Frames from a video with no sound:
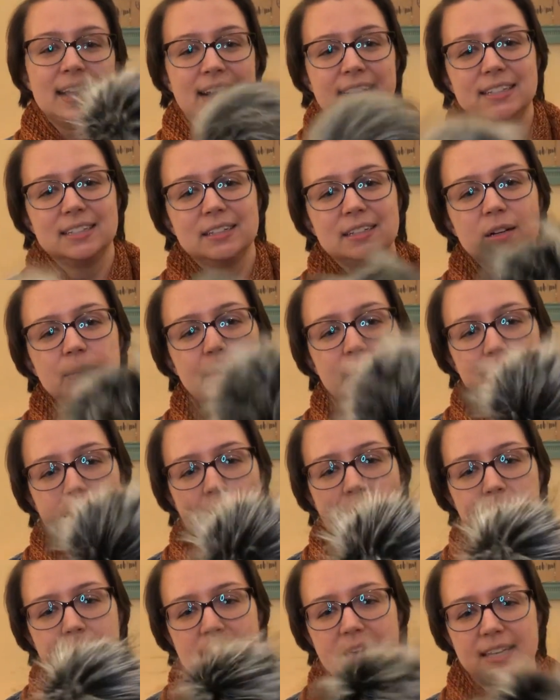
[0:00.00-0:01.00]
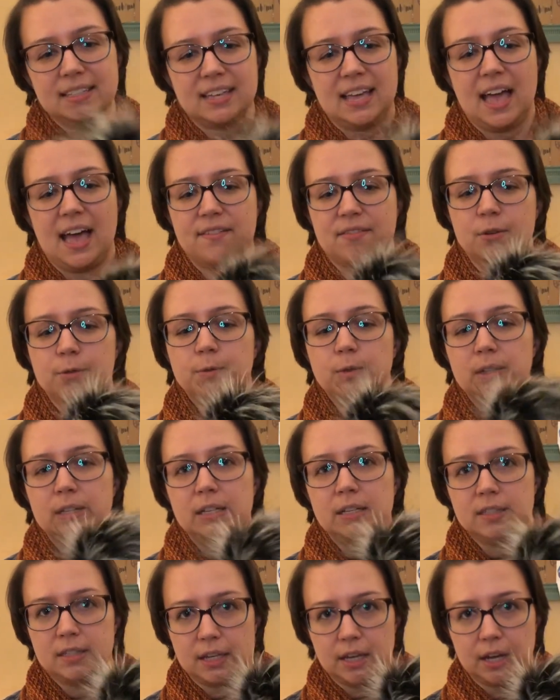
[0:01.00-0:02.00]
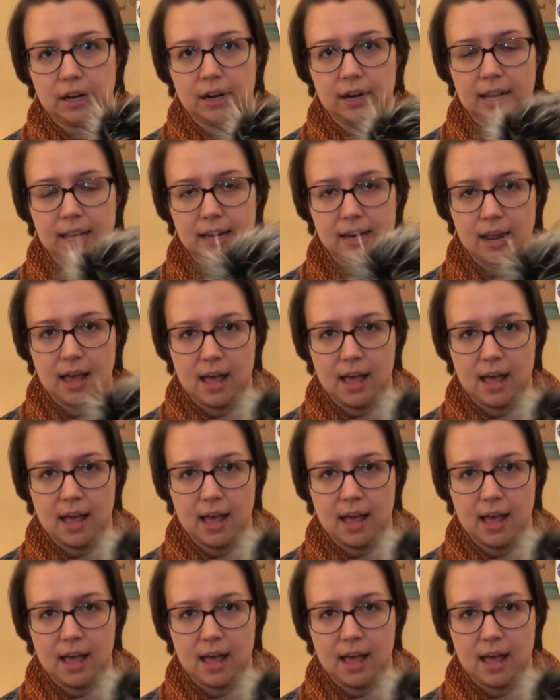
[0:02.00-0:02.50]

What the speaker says: It's a little bit floppy because I haven't fully secured it,